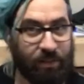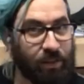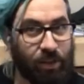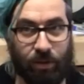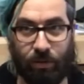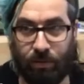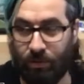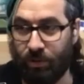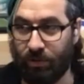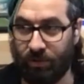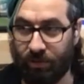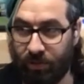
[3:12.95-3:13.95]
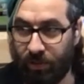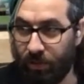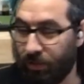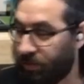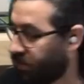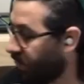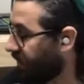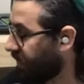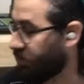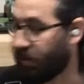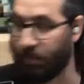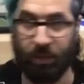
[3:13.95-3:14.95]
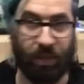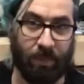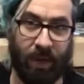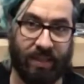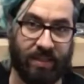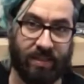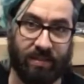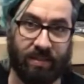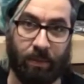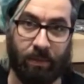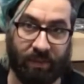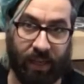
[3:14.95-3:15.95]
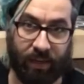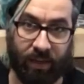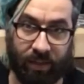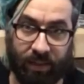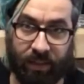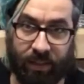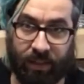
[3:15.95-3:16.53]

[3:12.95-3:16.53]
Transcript: huge things. And so I'm looking to pass some of that on.